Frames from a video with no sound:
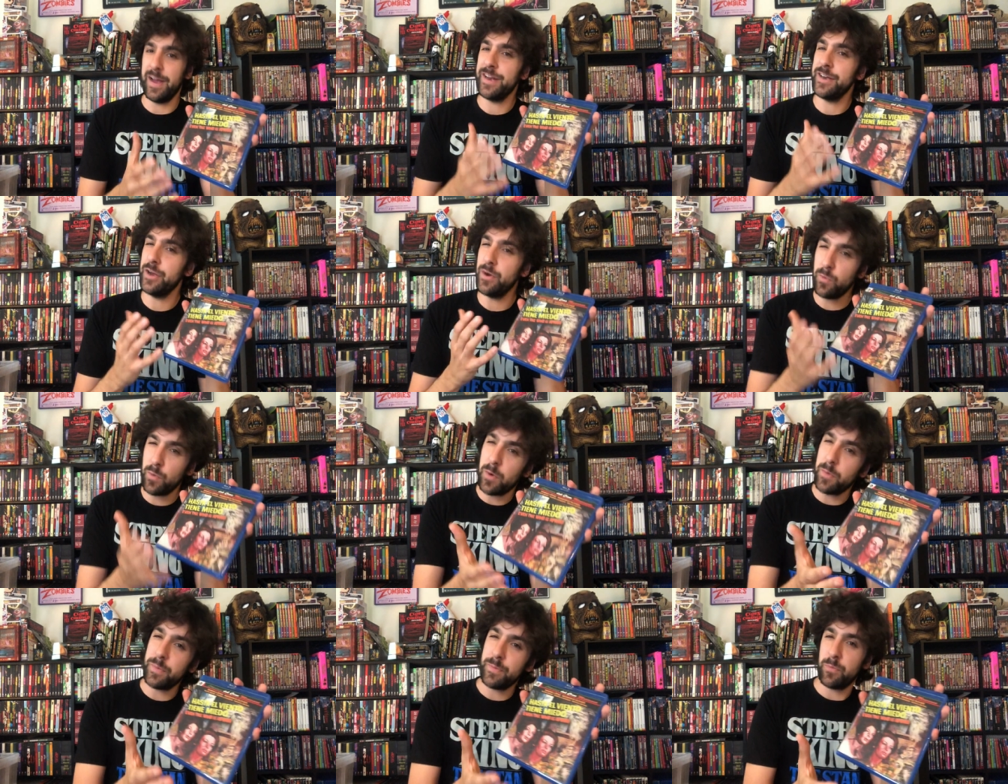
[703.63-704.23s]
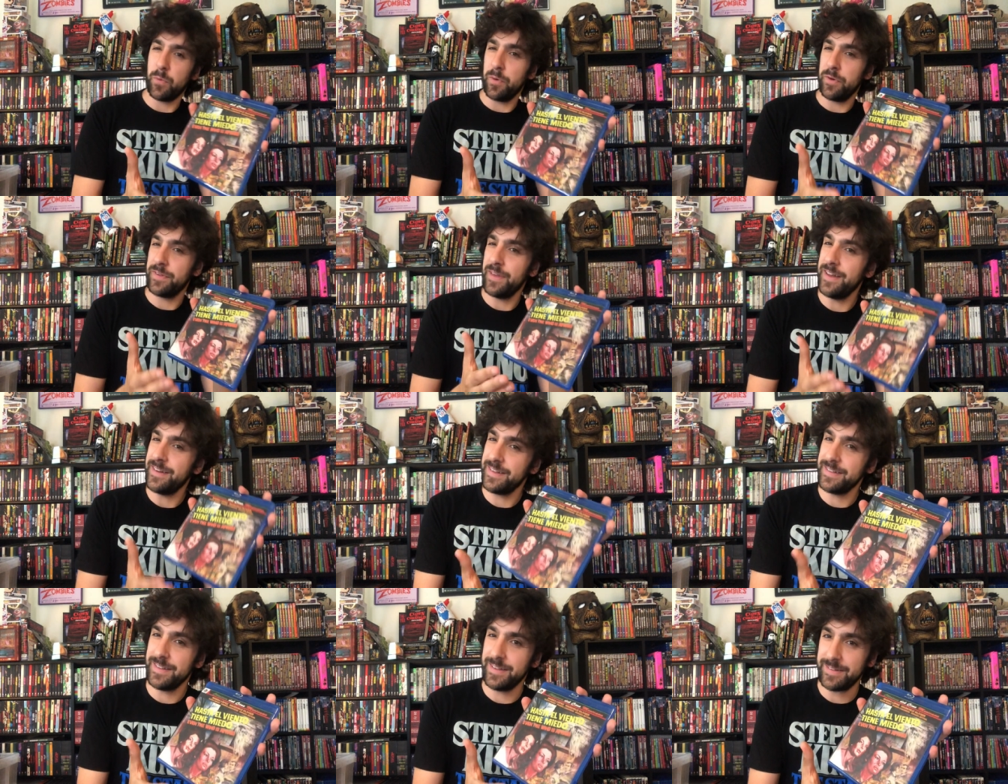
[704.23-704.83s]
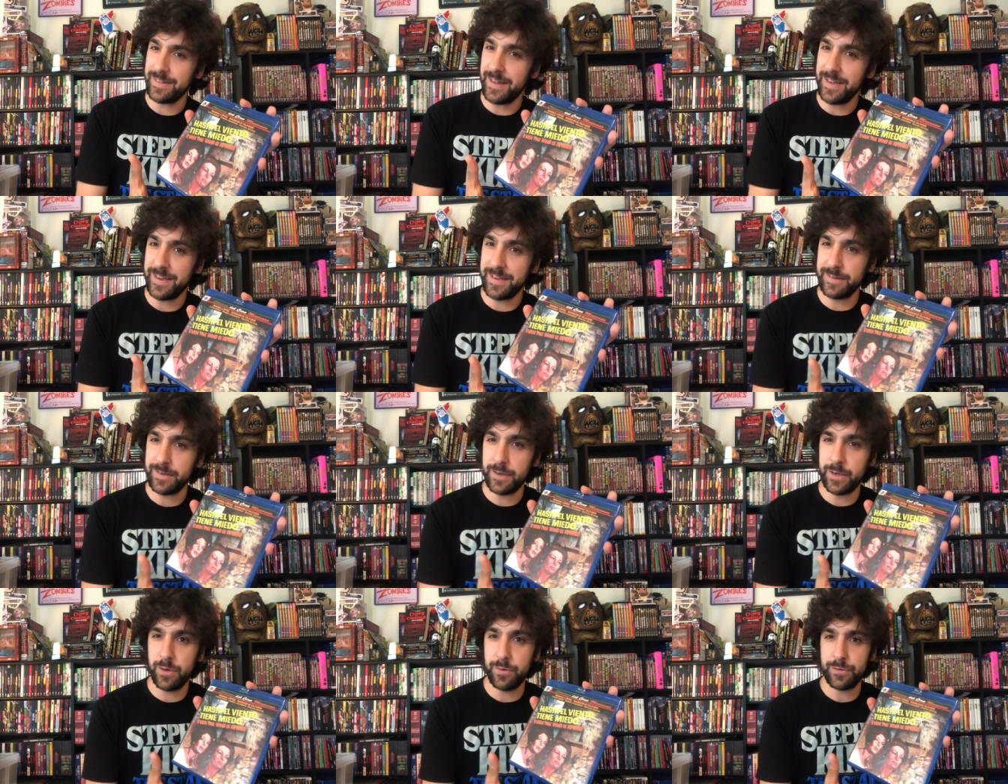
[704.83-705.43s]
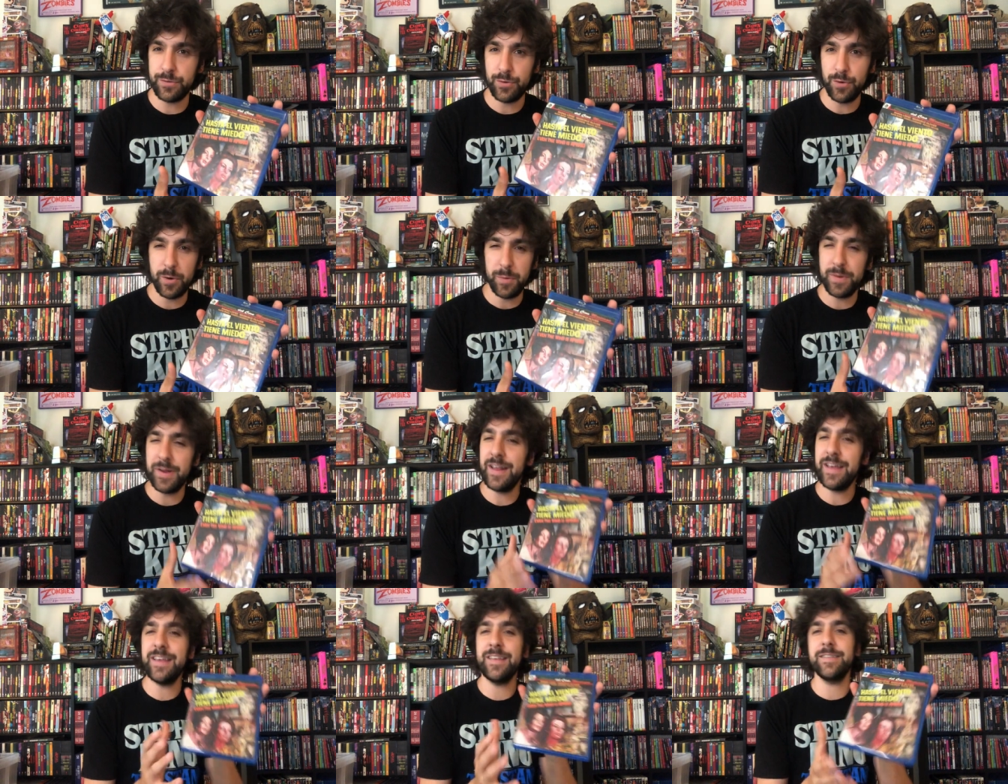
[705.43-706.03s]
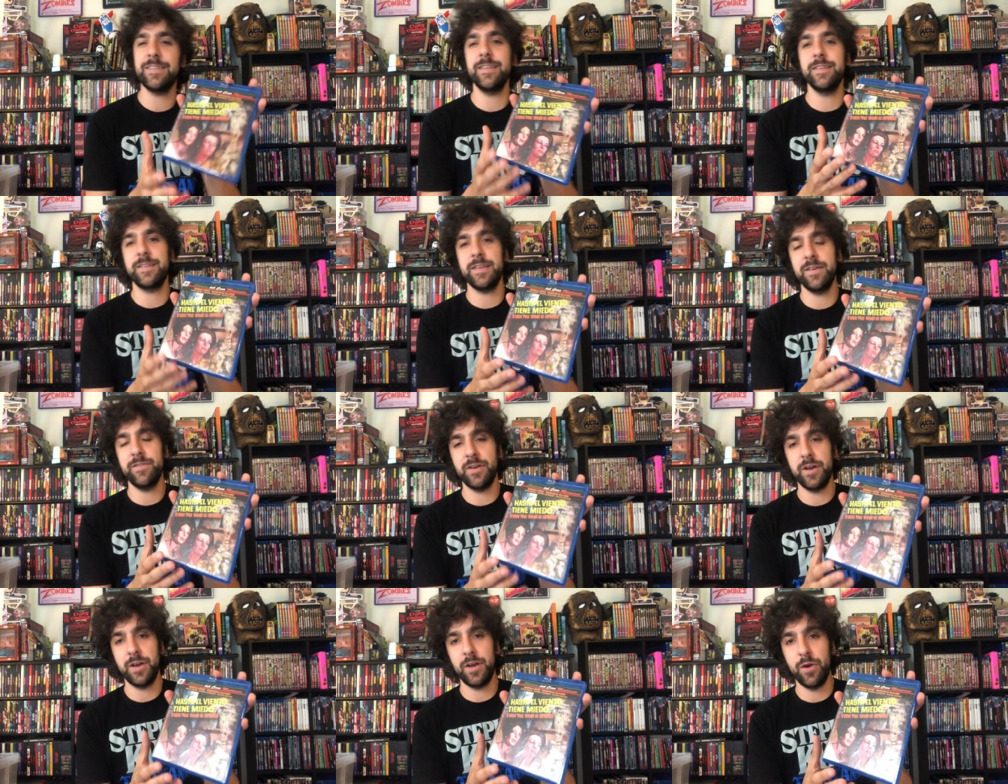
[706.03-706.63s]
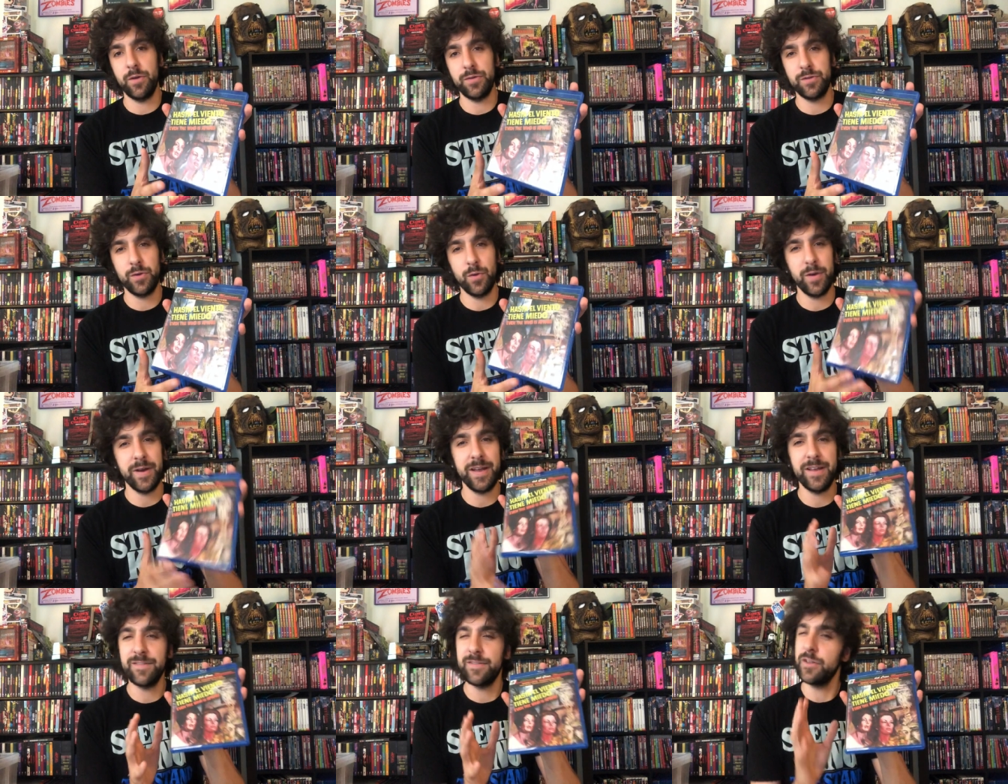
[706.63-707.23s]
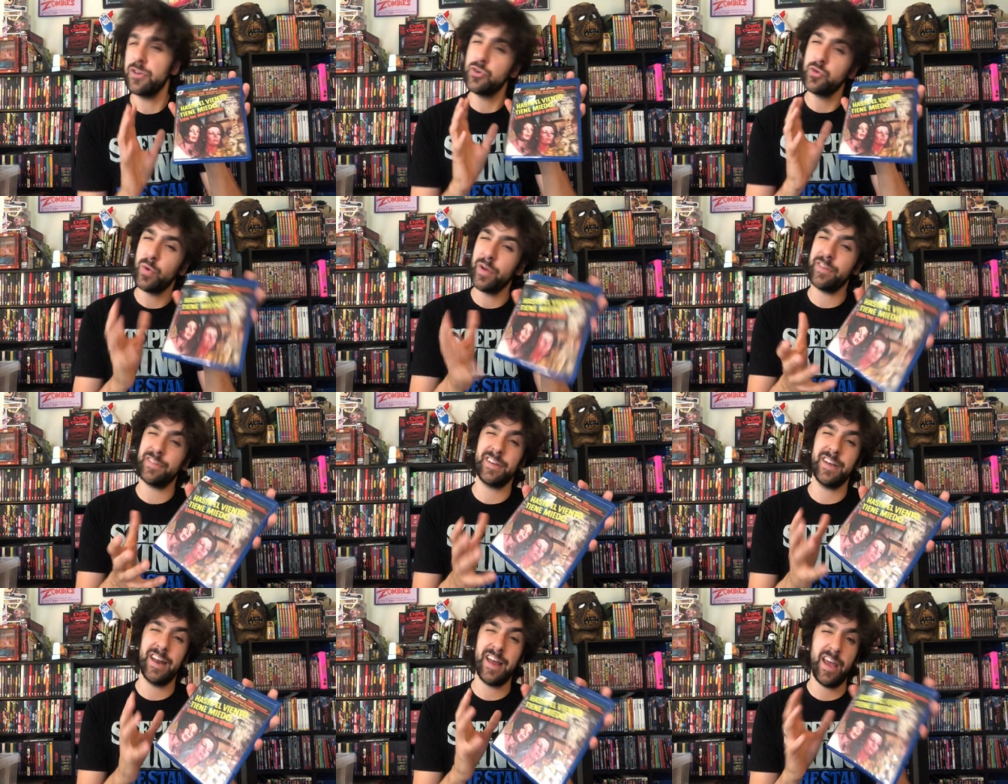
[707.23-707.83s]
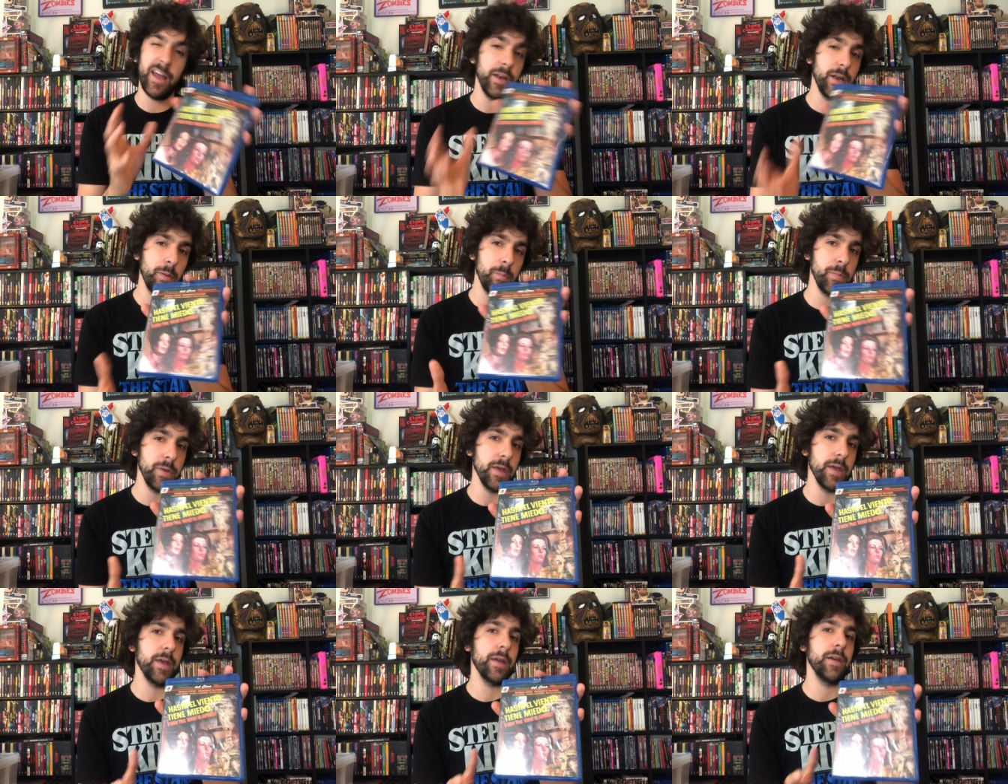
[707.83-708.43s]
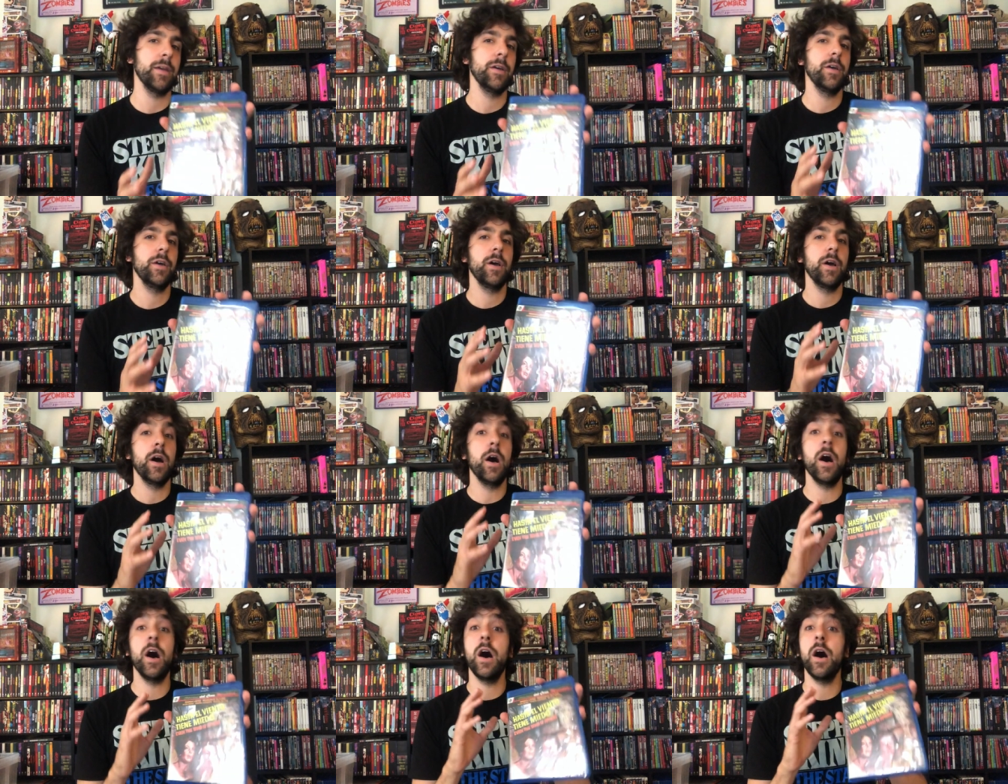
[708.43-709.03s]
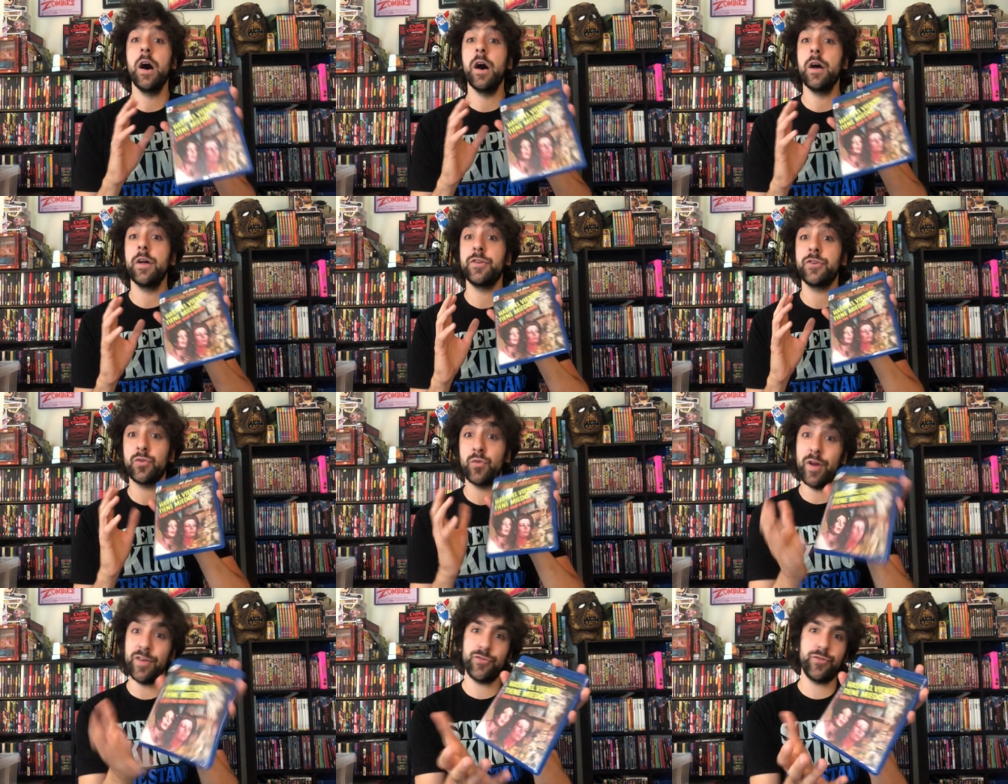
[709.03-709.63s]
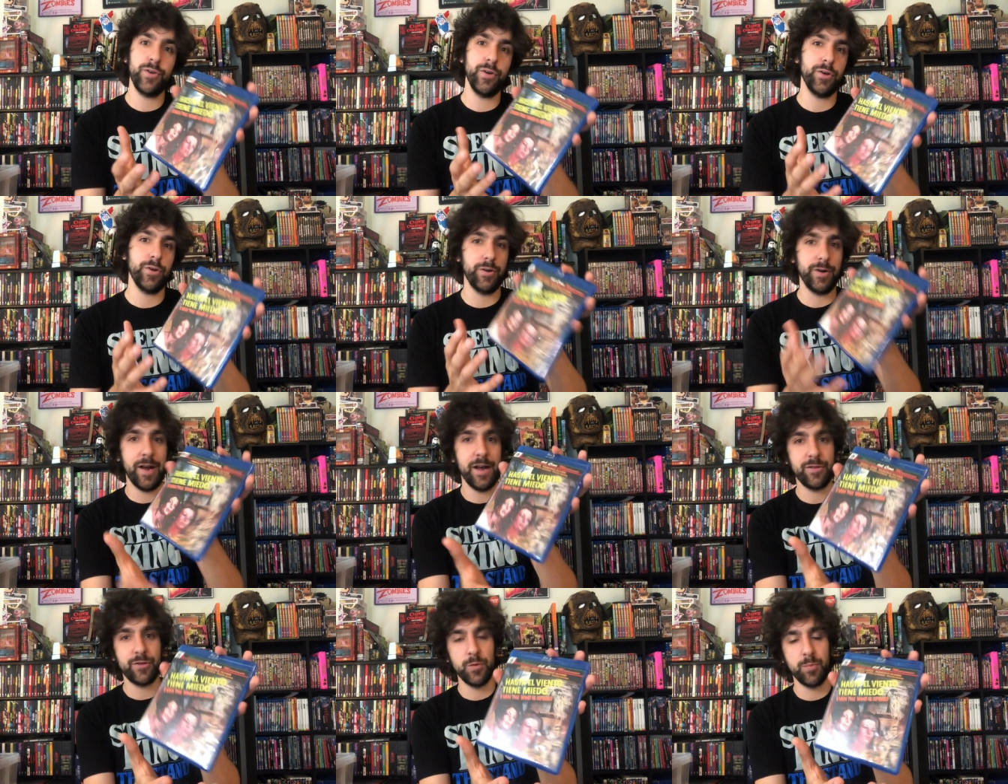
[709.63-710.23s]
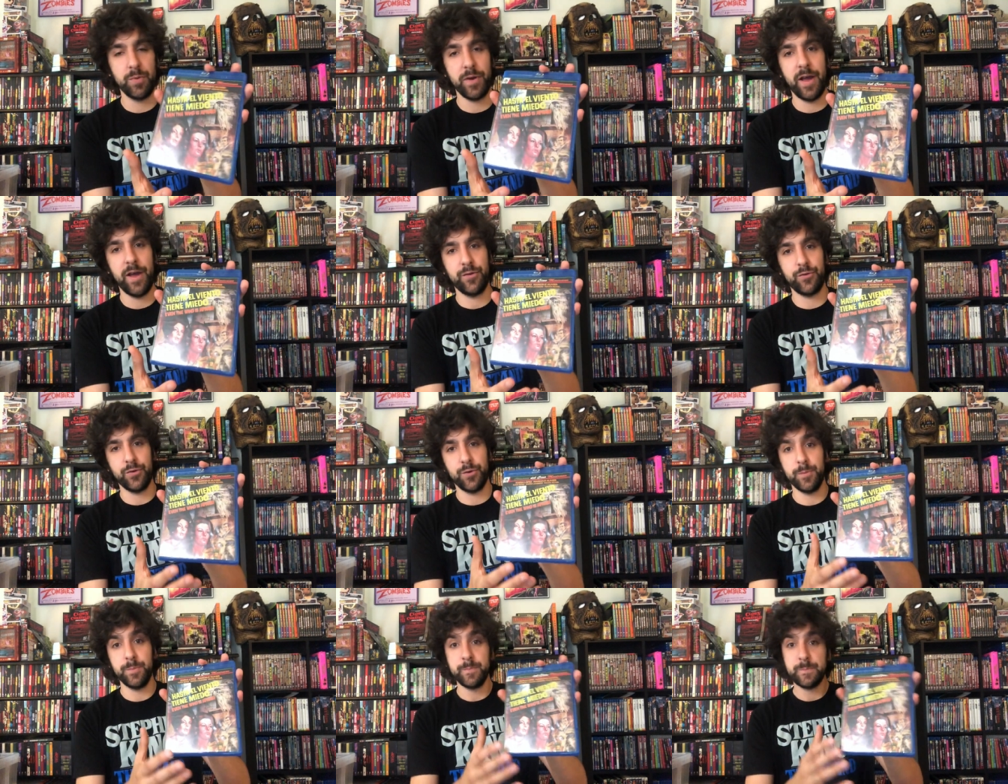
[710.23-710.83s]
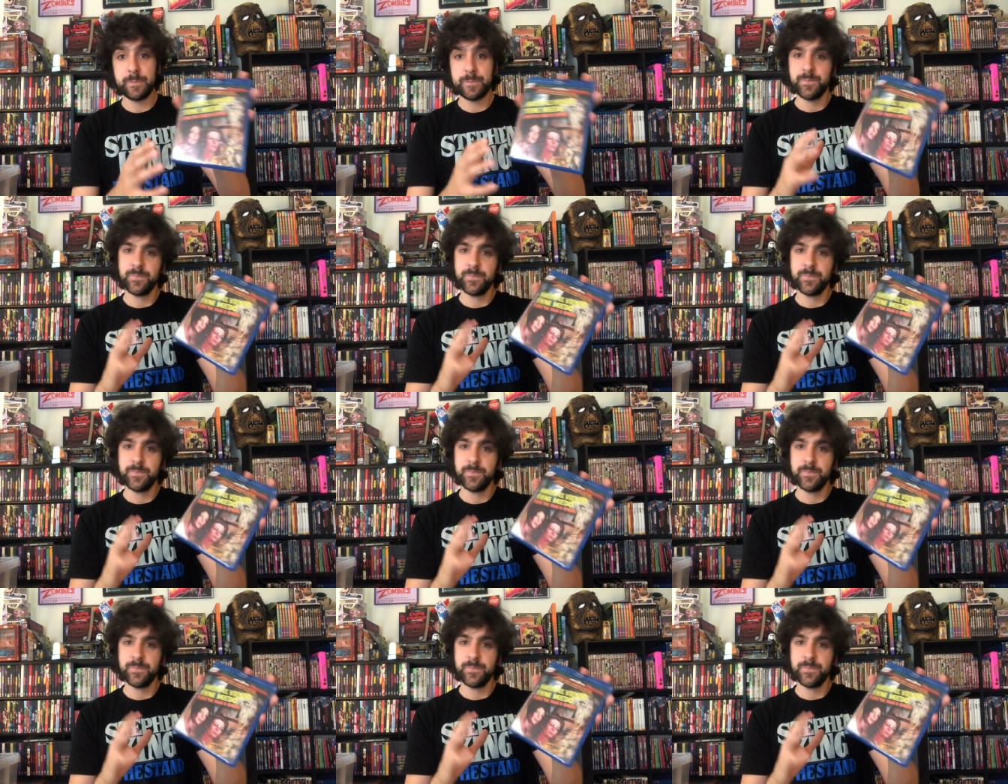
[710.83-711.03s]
I know we're presenting this like it's a ghost story, but is this even a ghost story? Is the twist going to end up being uh, terrestrial or not supernatural?